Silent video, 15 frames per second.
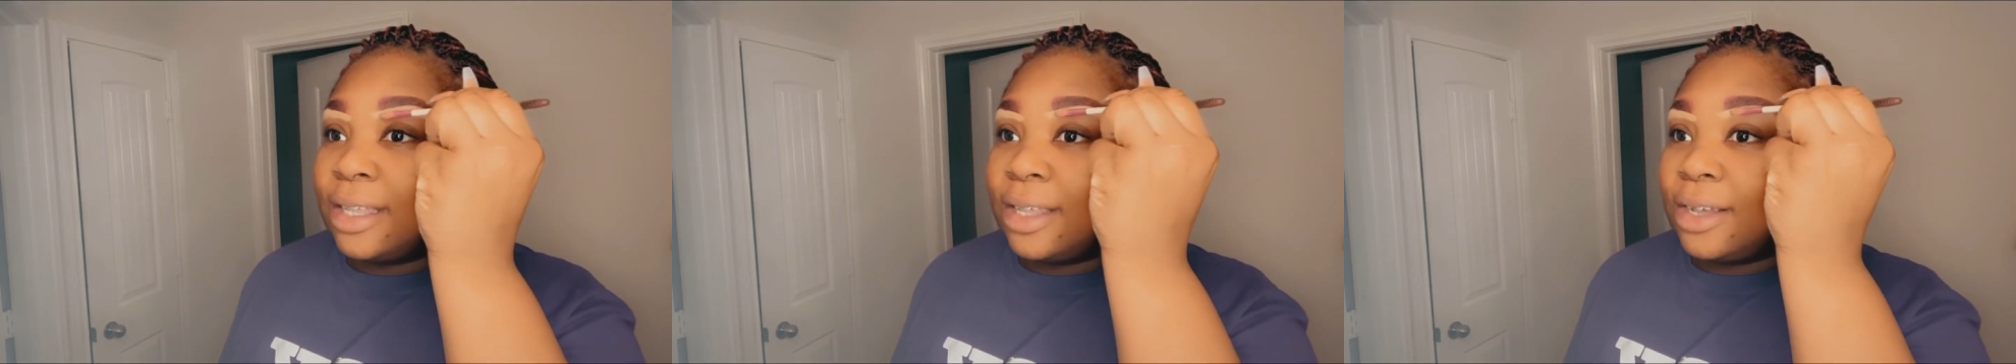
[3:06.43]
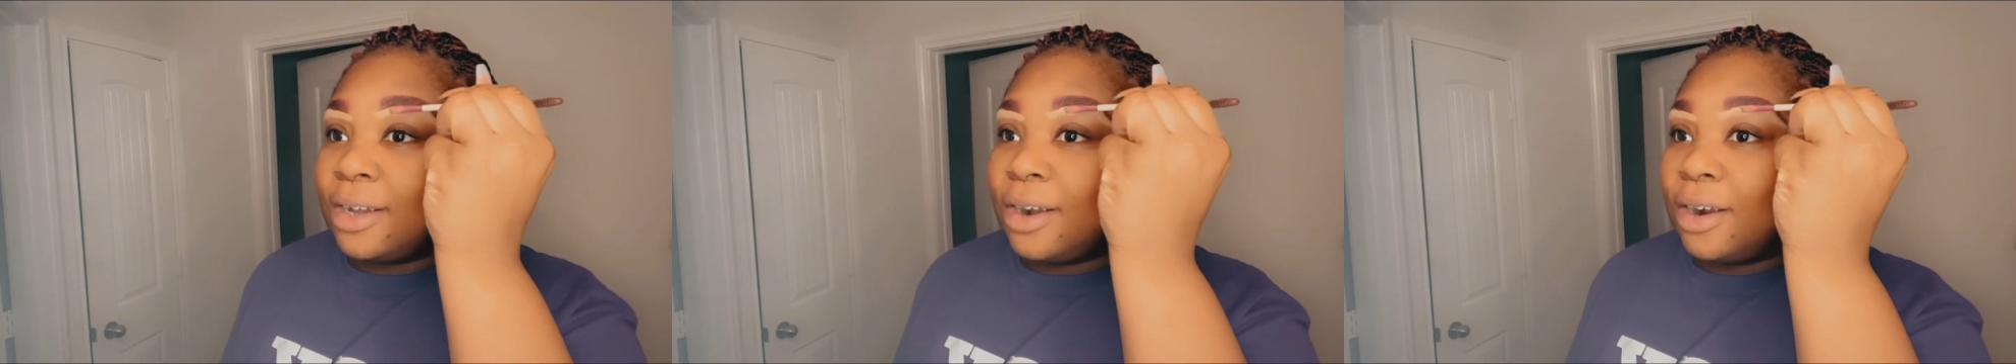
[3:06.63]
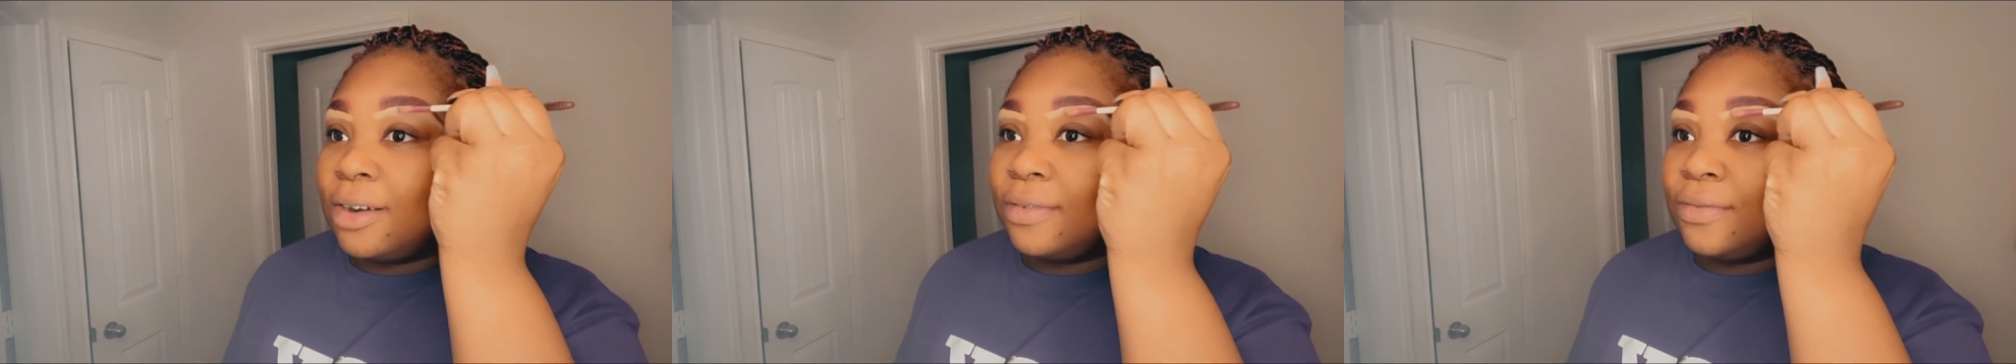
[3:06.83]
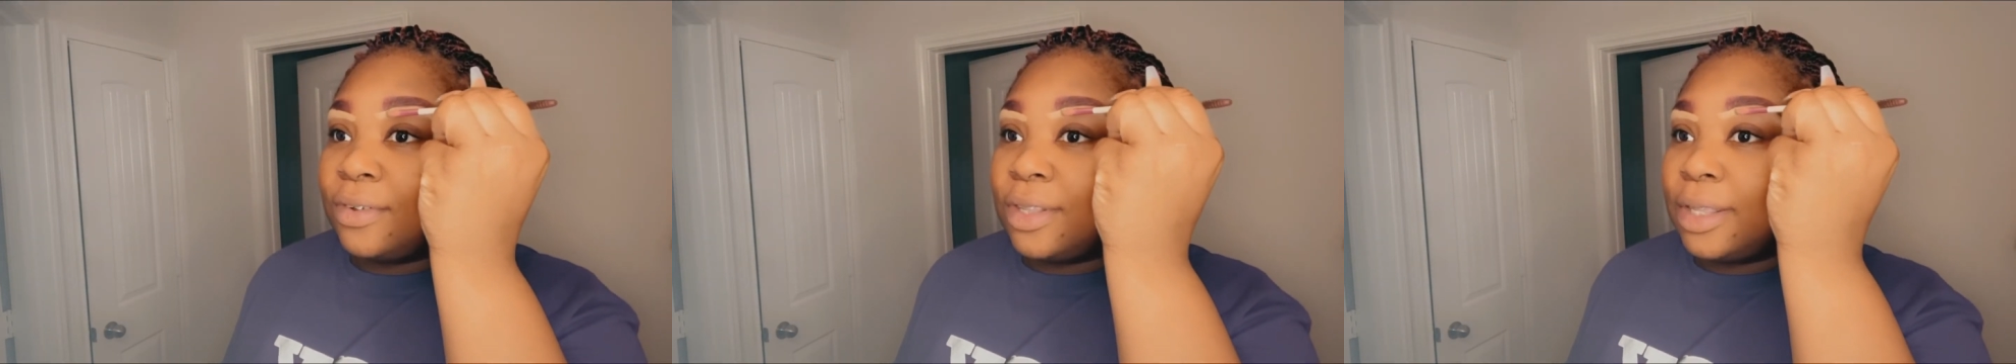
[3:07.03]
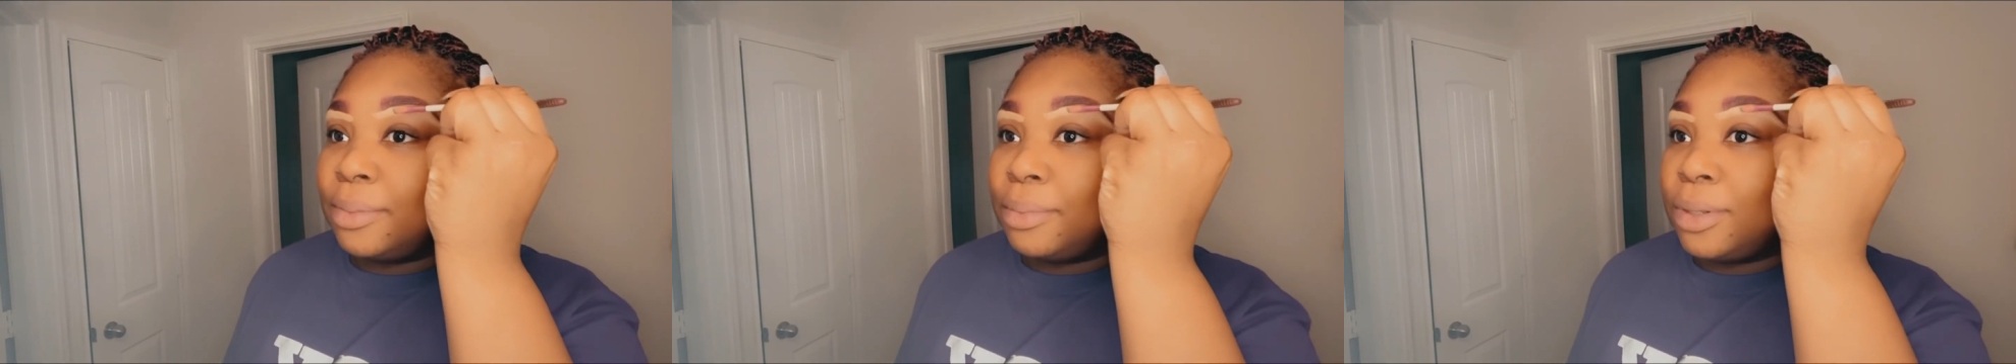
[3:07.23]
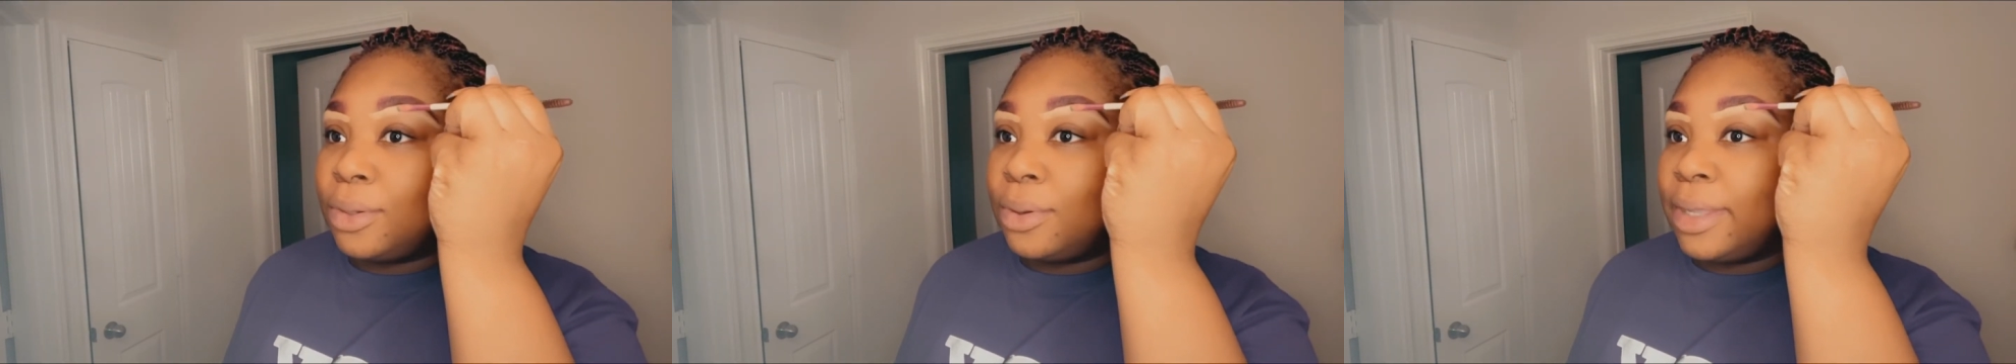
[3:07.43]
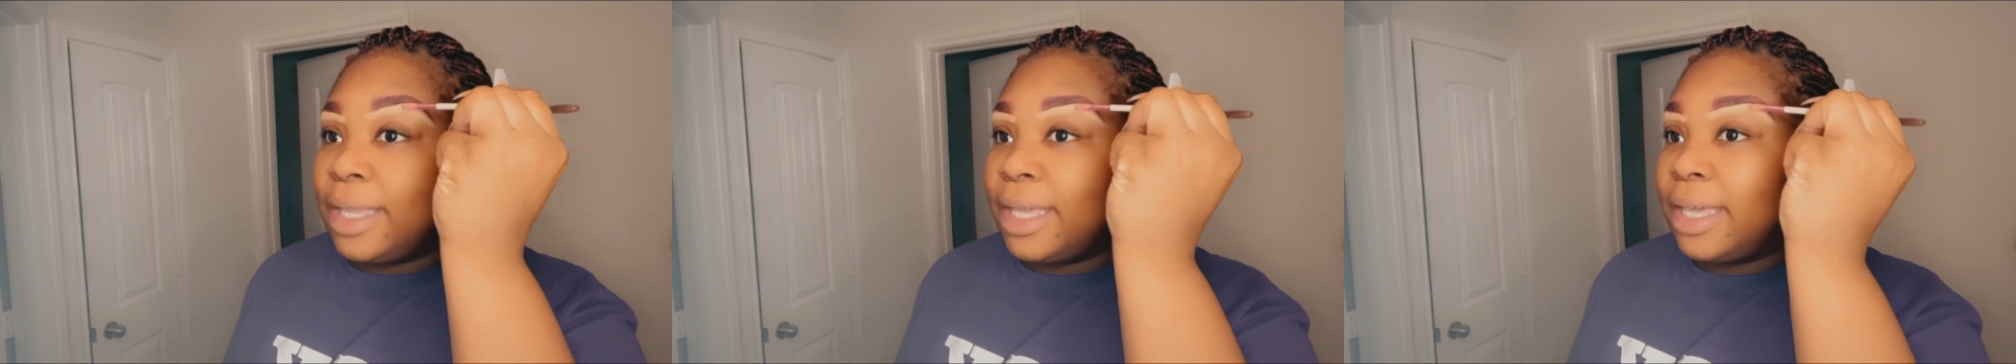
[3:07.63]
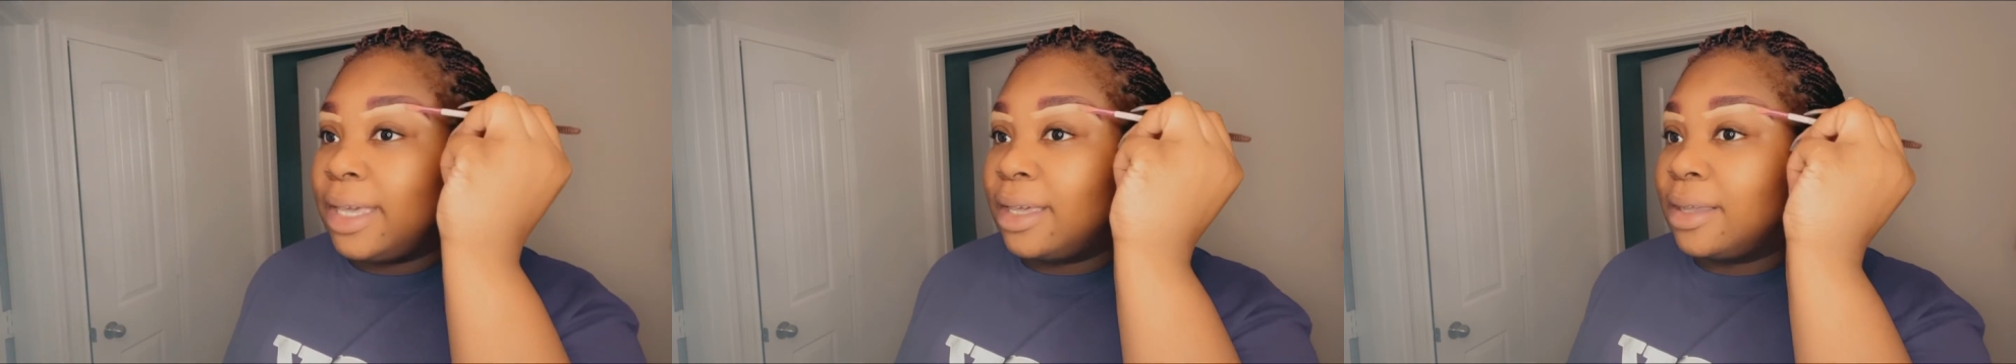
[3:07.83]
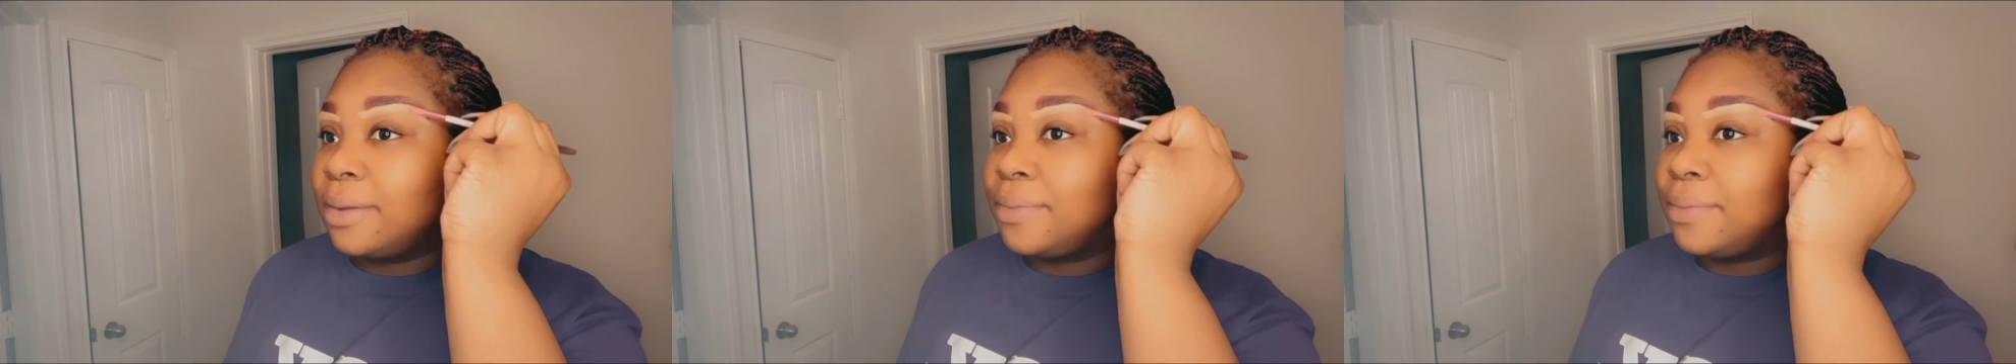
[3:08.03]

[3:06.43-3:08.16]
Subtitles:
a Carnival employee.